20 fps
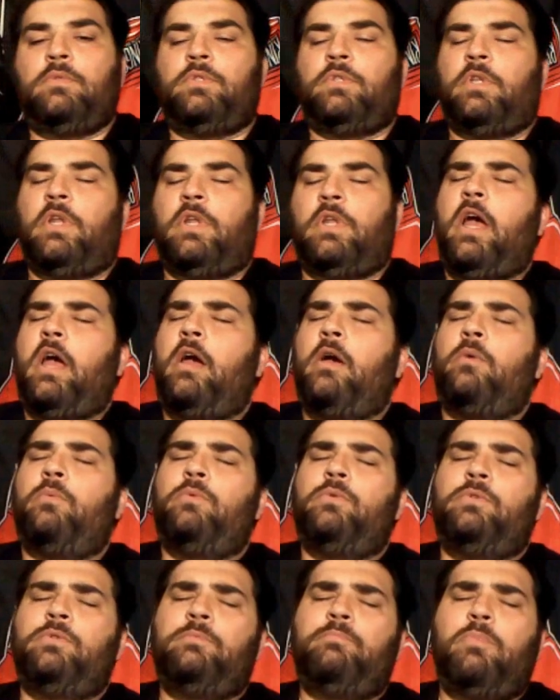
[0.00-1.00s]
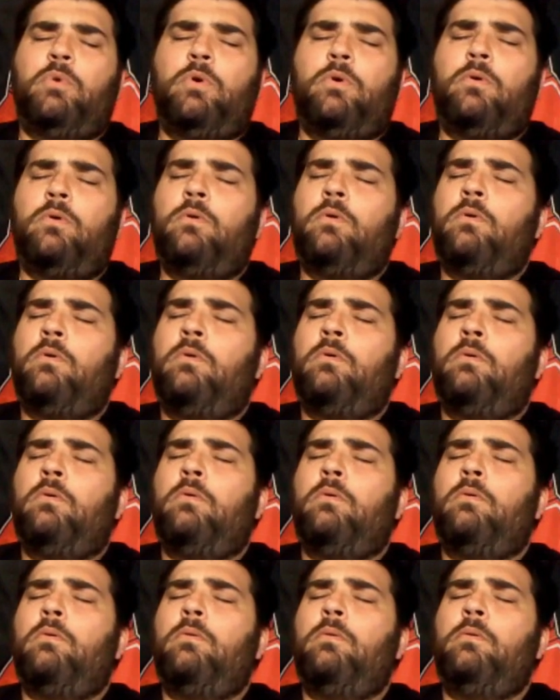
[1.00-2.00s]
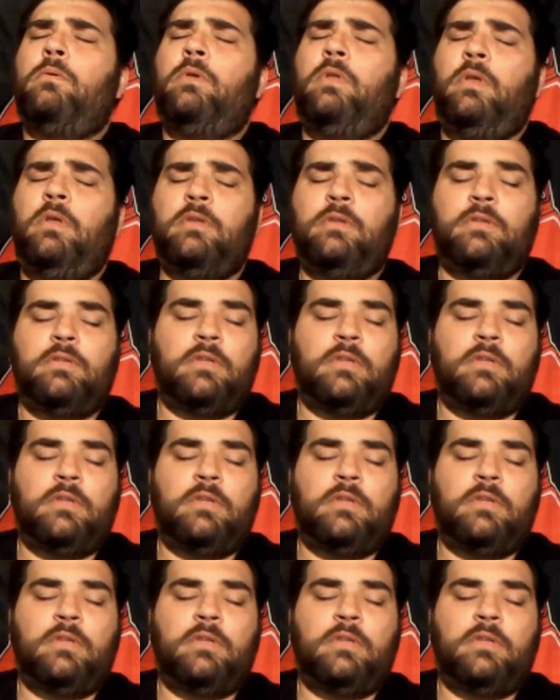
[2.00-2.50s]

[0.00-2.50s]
said I was born